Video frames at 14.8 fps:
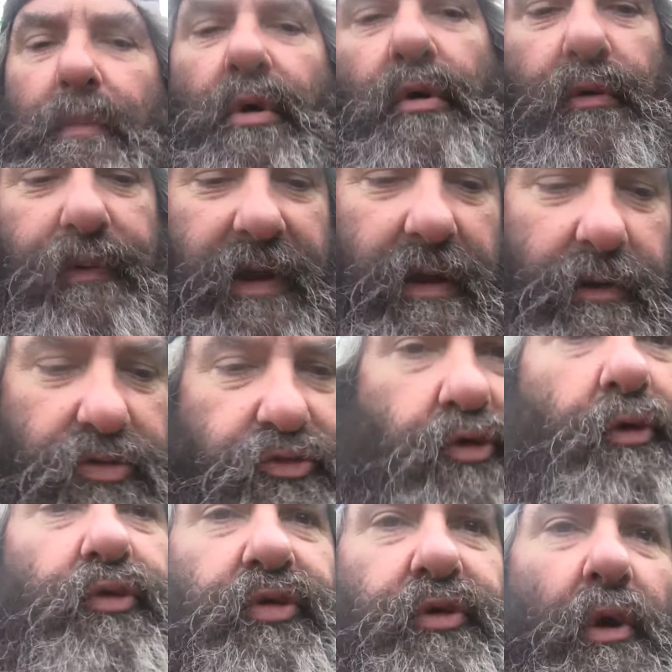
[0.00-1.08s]
movie.
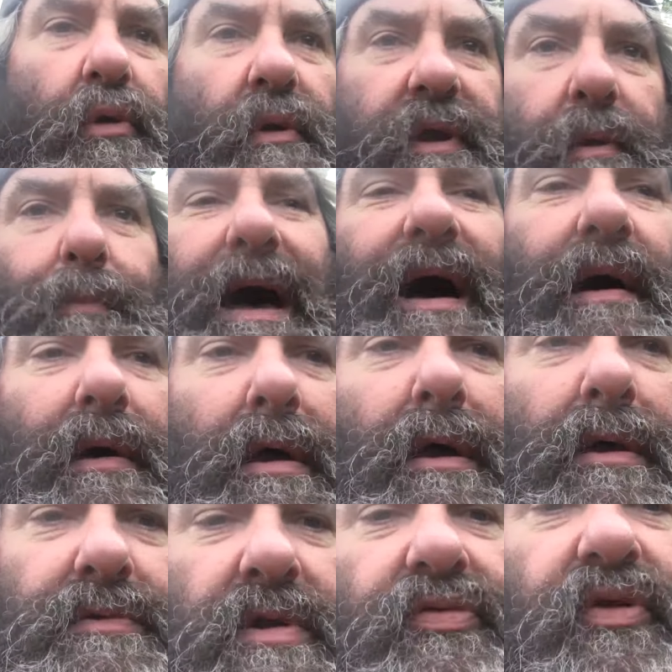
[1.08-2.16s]
True story about
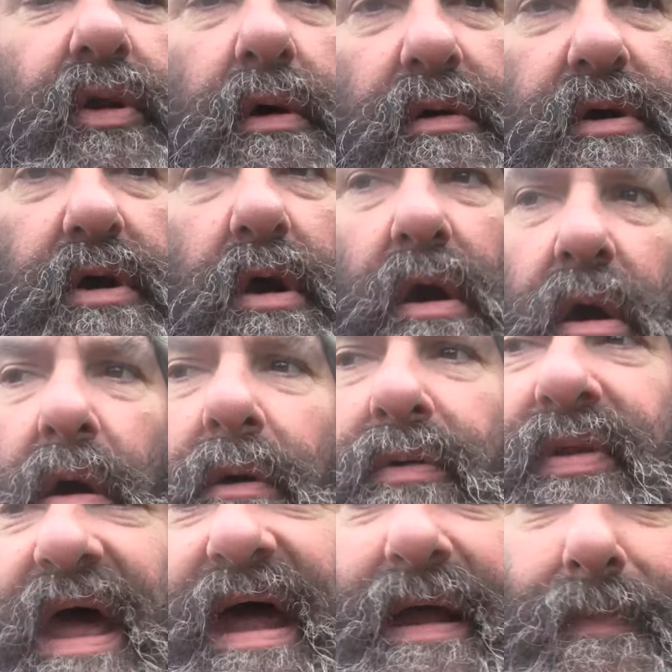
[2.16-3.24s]
this little girl
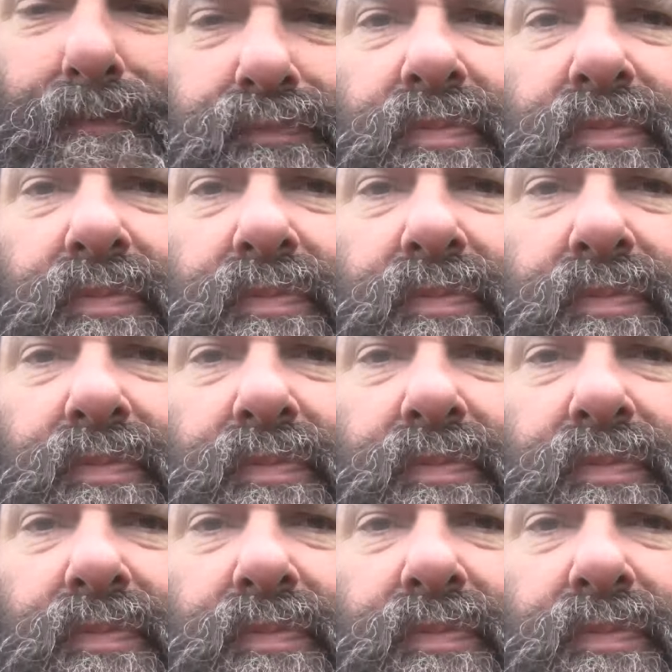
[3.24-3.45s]
that